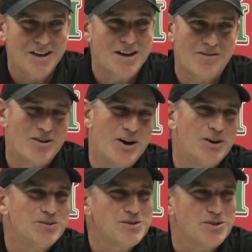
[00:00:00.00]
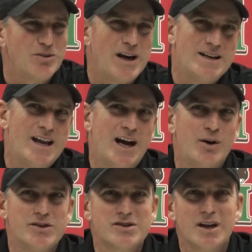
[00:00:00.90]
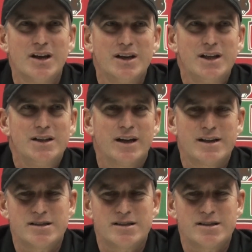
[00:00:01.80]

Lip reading: you never know. So right now, it's like I